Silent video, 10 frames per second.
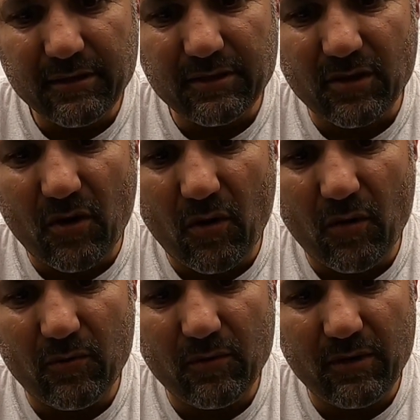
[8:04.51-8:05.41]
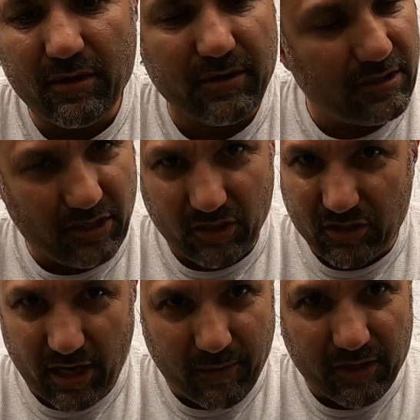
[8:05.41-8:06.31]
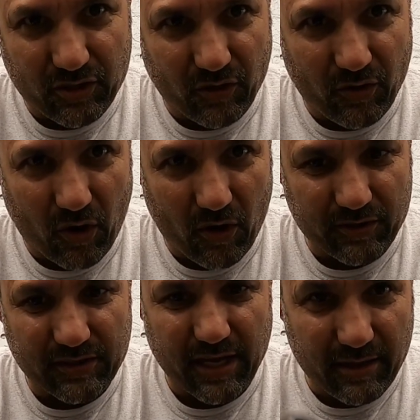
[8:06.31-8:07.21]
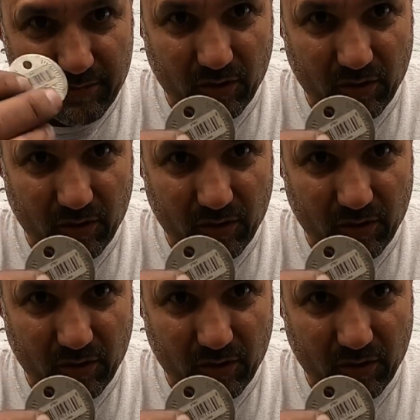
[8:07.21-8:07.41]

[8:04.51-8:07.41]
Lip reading: so you just got to make sure they're all the same.